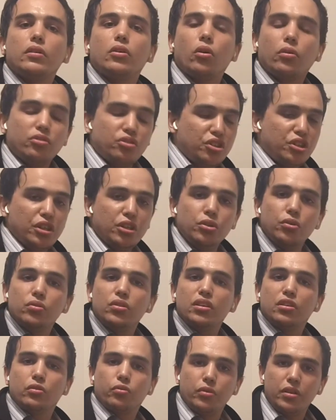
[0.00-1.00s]
continue
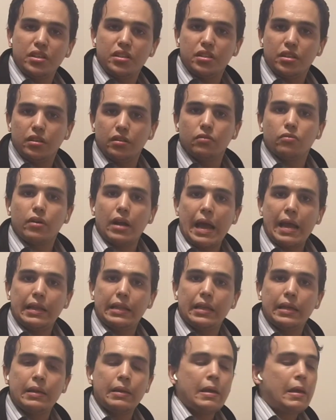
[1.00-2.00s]
decreasing,
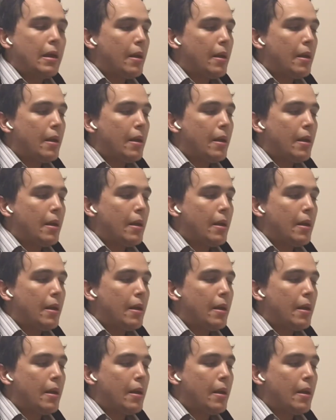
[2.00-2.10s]
right?